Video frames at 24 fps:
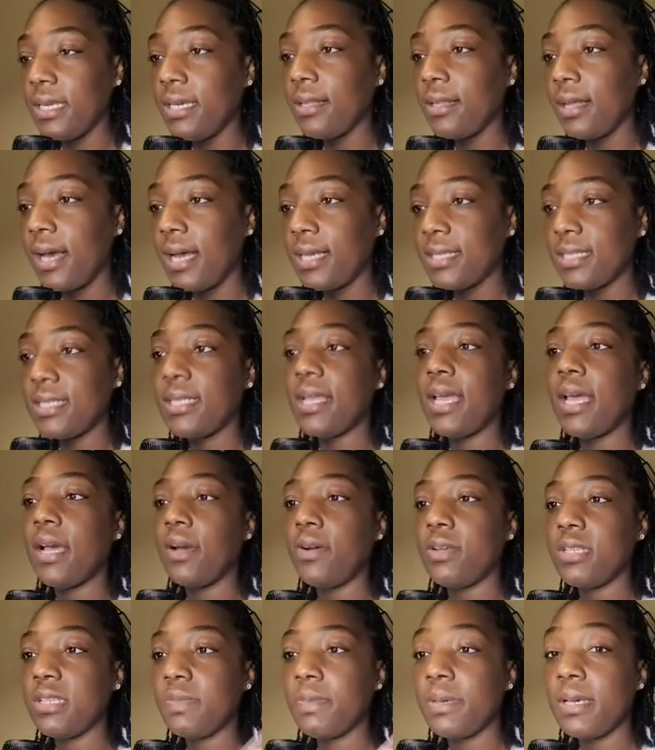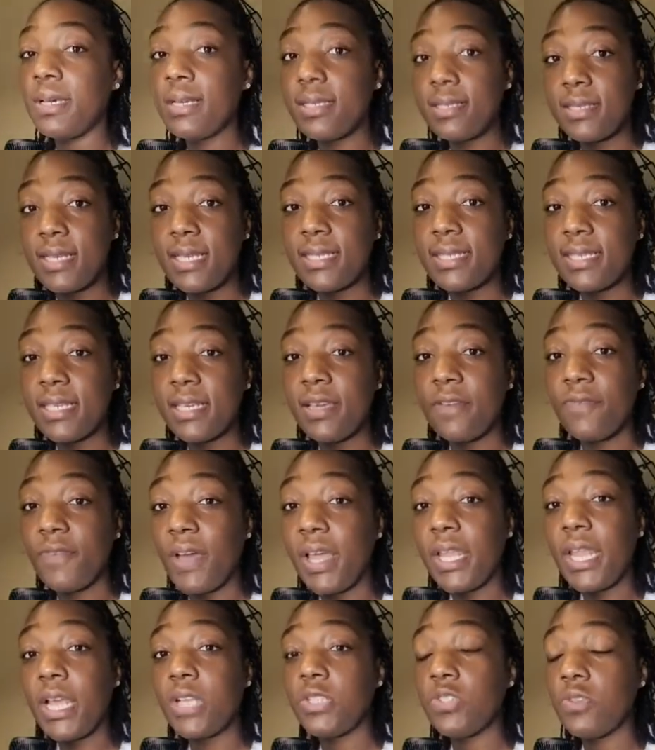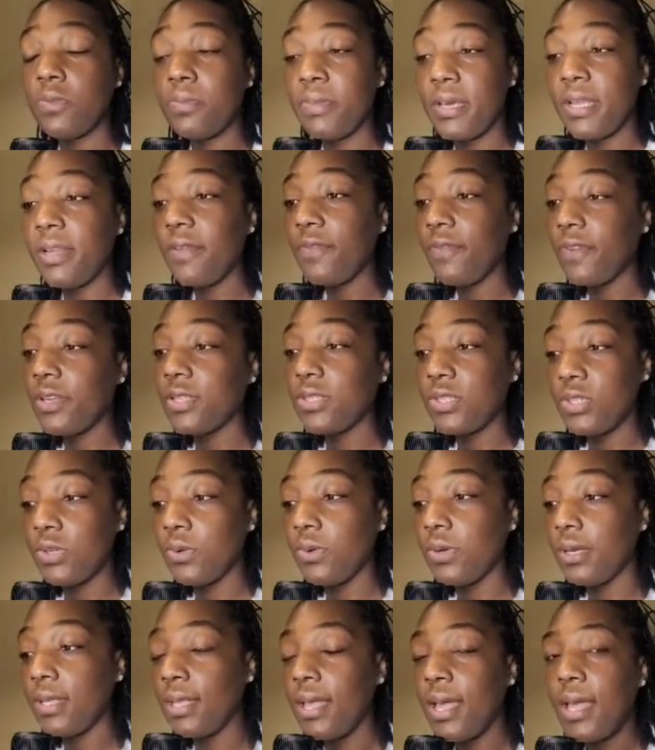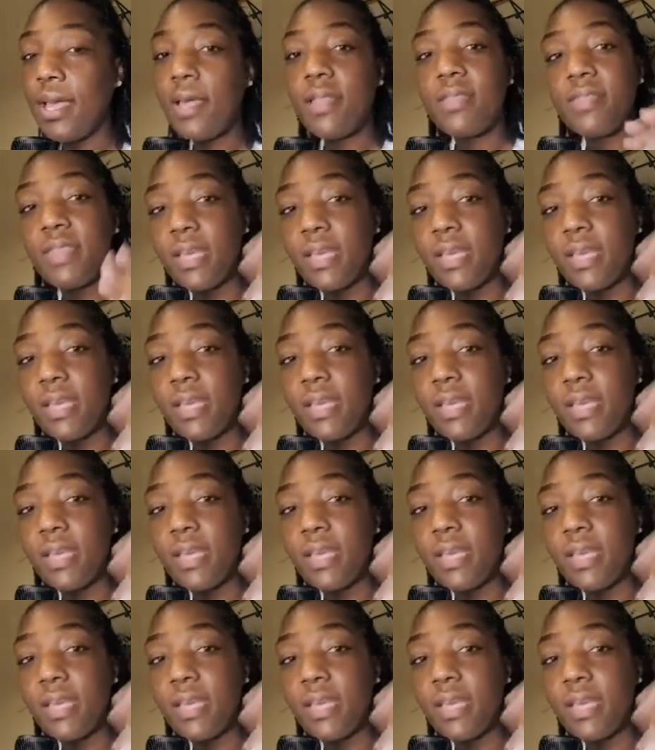legalized now is because they see a financial benefit to it.